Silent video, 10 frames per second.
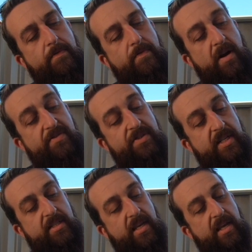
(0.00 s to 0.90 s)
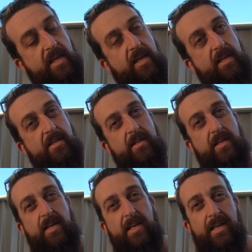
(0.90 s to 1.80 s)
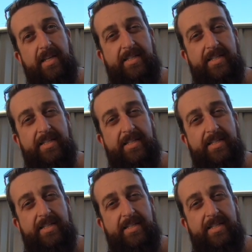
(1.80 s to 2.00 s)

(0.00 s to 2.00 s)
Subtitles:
5, 6, and a